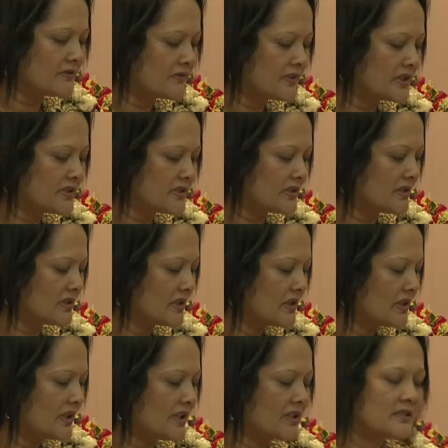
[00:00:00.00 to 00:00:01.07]
in Fiji
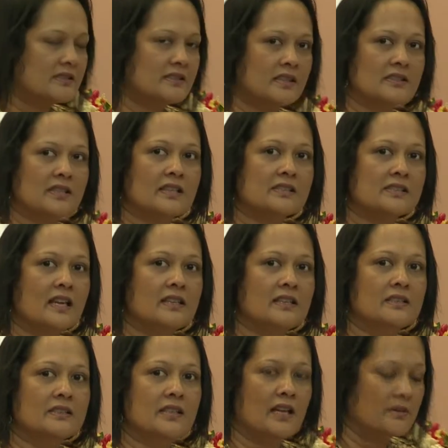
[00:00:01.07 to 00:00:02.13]
at such an
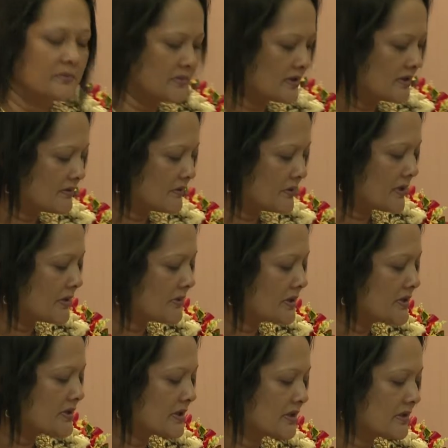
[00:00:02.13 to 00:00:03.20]
exciting time for our
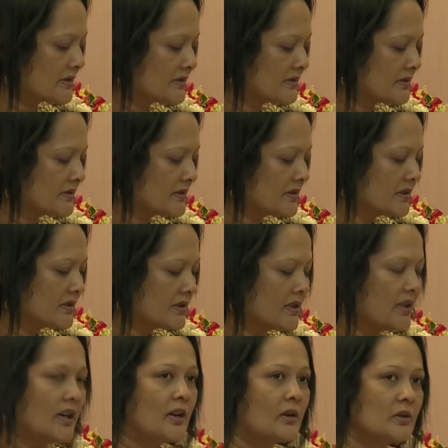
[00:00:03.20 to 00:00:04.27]
region. I